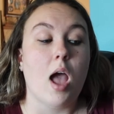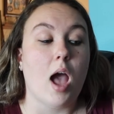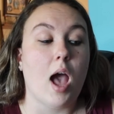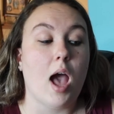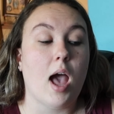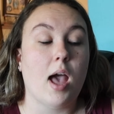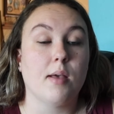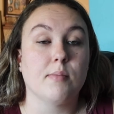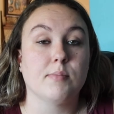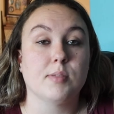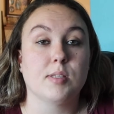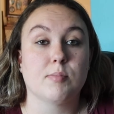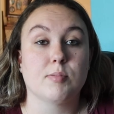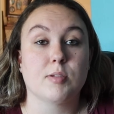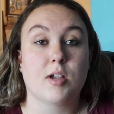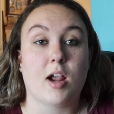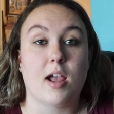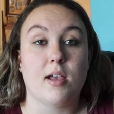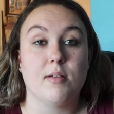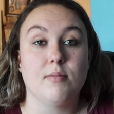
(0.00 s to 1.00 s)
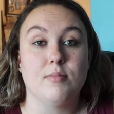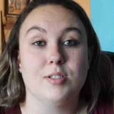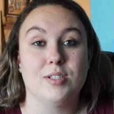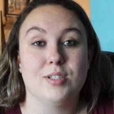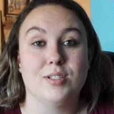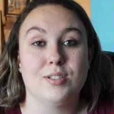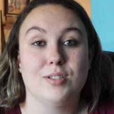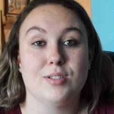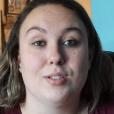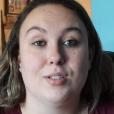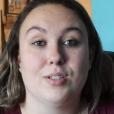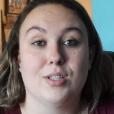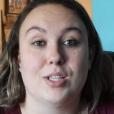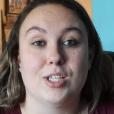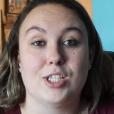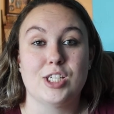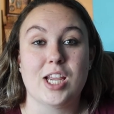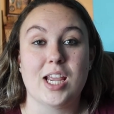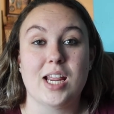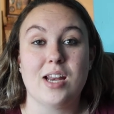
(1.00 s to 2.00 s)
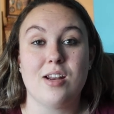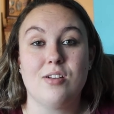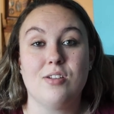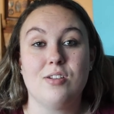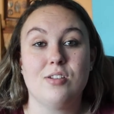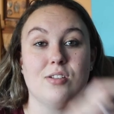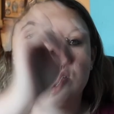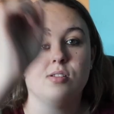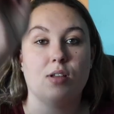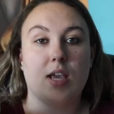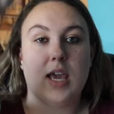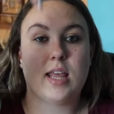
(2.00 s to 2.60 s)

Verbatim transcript: um, subscribe to the channel,